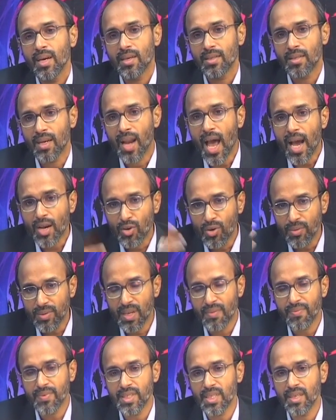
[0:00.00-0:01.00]
lack of
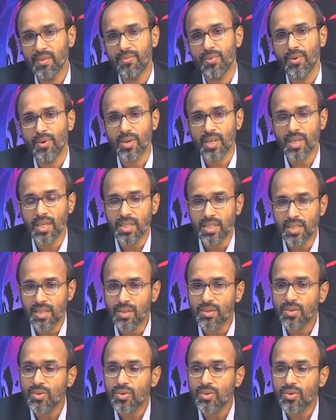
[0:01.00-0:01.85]
sufficient forest.